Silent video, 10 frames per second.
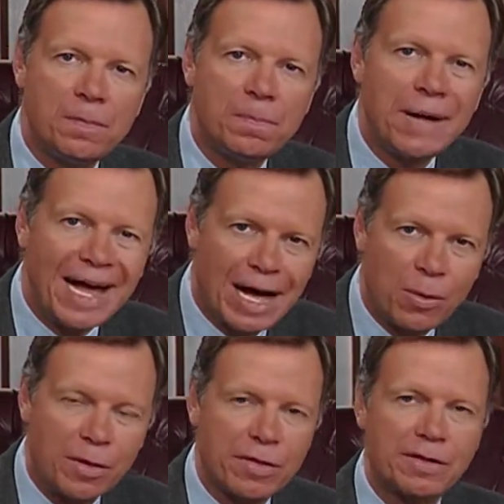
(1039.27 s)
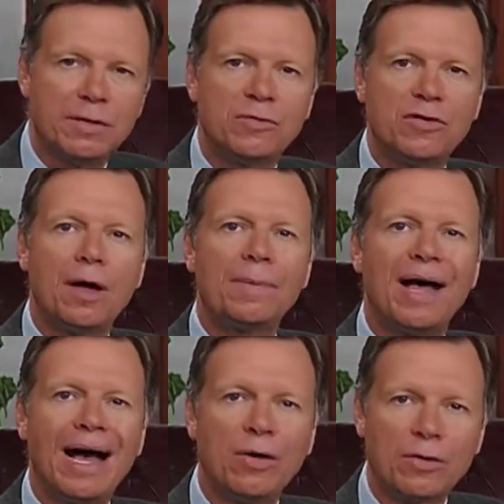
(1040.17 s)
power that comes up
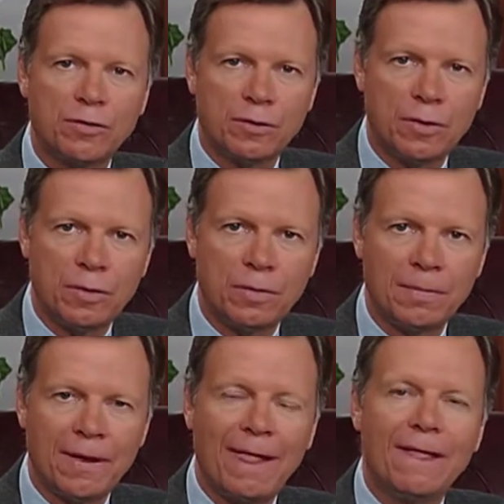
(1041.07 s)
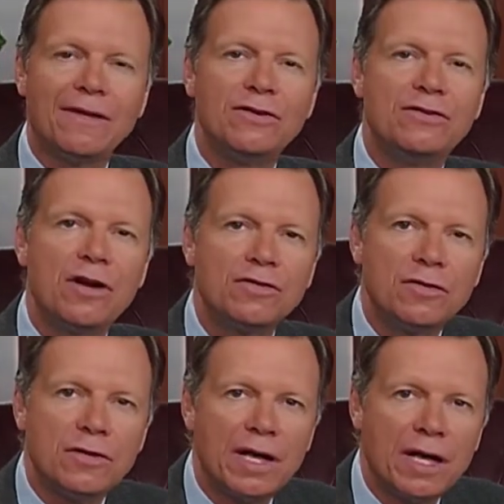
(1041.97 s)
out of Rome
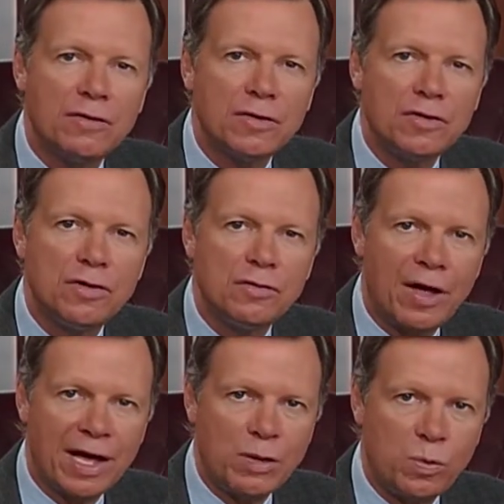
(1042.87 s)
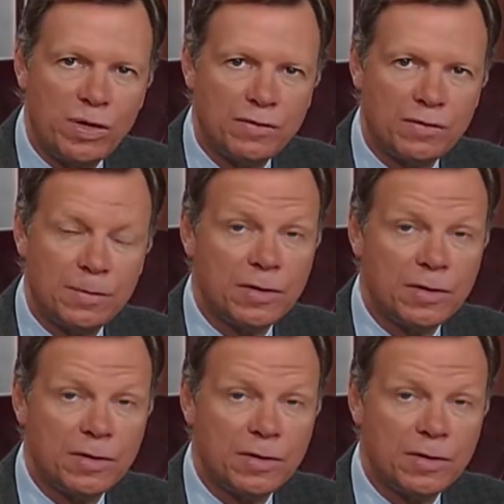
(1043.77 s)
doesn't have divine wisdom.